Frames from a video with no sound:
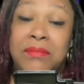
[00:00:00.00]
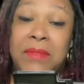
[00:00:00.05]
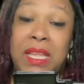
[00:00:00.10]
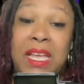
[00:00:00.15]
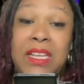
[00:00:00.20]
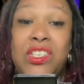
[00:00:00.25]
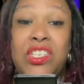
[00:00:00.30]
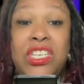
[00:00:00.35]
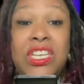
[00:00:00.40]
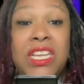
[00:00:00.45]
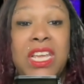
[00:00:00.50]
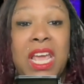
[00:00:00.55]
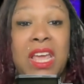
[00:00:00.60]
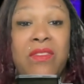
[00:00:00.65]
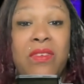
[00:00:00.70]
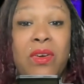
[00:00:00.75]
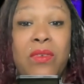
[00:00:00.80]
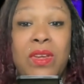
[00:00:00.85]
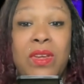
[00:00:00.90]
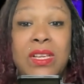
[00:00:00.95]
And she gave
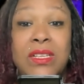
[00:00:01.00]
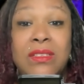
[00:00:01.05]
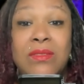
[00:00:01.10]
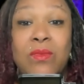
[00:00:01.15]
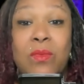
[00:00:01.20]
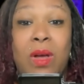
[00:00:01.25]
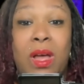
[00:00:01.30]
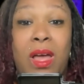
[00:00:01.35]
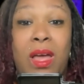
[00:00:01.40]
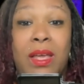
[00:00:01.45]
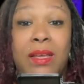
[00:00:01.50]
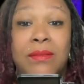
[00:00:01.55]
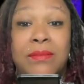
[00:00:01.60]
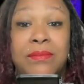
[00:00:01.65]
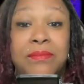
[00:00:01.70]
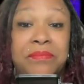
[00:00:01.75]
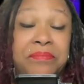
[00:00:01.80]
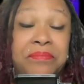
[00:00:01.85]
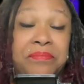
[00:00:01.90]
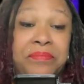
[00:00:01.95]
her reason why.
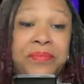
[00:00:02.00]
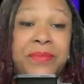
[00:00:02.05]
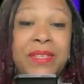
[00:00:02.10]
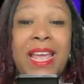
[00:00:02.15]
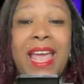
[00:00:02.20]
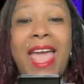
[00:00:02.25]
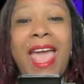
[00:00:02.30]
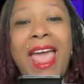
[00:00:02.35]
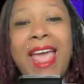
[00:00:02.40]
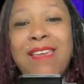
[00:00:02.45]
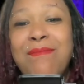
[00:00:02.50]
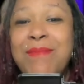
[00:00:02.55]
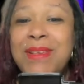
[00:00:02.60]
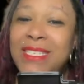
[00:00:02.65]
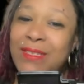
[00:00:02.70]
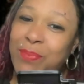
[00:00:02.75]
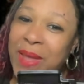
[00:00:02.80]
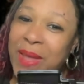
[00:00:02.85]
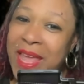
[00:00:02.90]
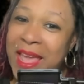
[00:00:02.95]
Hey,
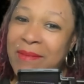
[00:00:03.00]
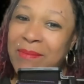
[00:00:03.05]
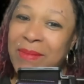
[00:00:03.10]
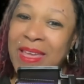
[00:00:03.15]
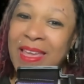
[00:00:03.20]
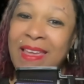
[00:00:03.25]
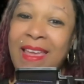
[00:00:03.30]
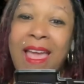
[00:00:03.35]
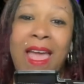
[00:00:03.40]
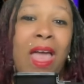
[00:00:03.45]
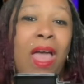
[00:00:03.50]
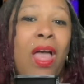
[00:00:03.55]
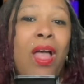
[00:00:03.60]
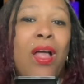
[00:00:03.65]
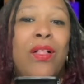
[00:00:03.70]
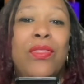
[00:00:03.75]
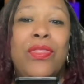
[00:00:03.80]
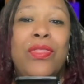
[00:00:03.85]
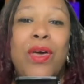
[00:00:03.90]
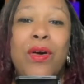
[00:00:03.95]
Miss Pammy,
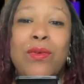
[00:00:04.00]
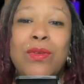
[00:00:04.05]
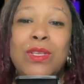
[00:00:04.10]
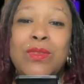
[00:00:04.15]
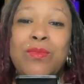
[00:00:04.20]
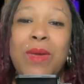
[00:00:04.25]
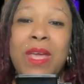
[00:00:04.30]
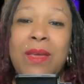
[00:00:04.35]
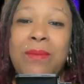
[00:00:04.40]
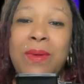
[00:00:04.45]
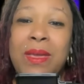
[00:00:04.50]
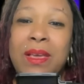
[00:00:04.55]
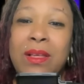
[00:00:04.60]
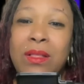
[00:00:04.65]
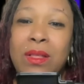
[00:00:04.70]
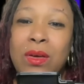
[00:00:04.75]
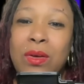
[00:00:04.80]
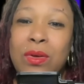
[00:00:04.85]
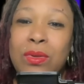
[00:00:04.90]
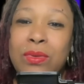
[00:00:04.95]
those may be
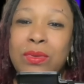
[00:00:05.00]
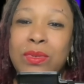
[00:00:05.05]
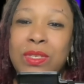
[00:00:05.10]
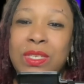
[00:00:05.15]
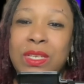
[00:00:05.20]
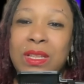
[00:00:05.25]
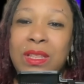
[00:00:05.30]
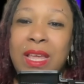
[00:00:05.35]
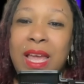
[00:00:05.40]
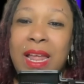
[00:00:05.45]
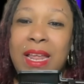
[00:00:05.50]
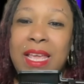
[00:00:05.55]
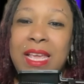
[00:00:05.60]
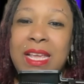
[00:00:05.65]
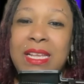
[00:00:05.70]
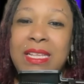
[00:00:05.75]
closed that